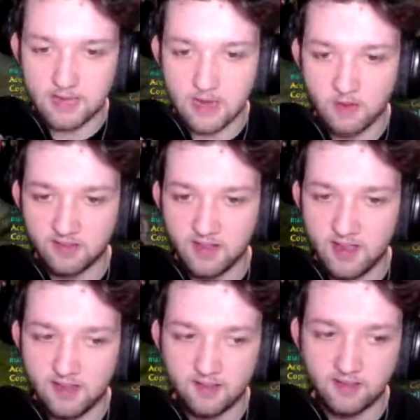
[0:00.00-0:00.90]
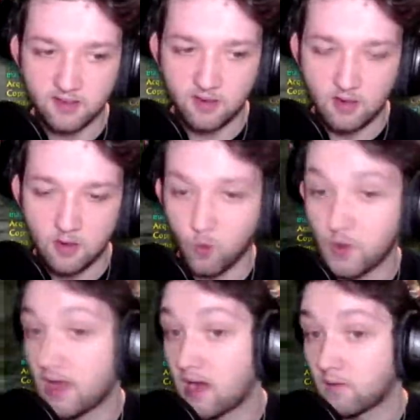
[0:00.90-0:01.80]
down the stairs,
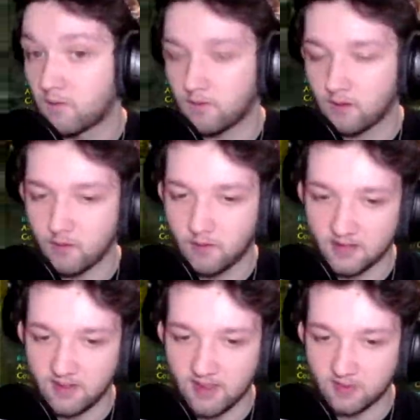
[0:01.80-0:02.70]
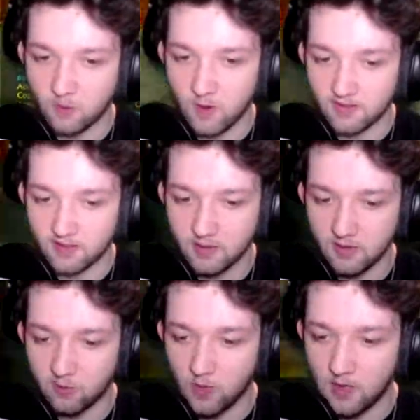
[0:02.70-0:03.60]
we have this last quest to do
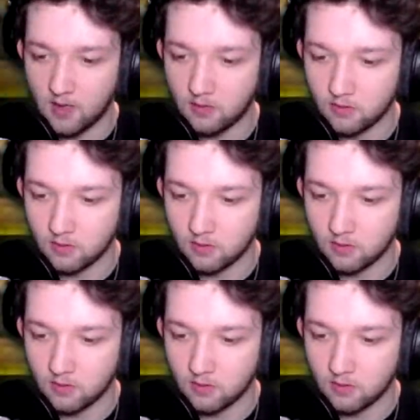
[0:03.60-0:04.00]
as well.